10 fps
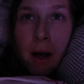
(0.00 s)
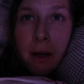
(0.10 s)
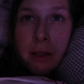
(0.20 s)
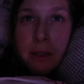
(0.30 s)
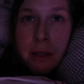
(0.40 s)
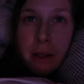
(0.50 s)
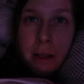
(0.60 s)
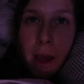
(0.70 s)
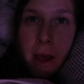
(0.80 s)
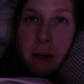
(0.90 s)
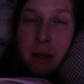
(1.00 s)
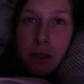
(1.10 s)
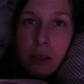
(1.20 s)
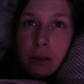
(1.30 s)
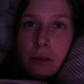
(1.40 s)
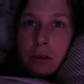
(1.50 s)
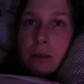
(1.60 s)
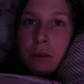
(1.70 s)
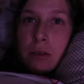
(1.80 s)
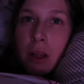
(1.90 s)
I still cannot
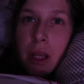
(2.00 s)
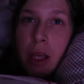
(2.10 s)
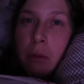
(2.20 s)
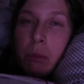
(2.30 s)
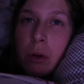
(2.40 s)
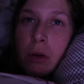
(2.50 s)
sleep.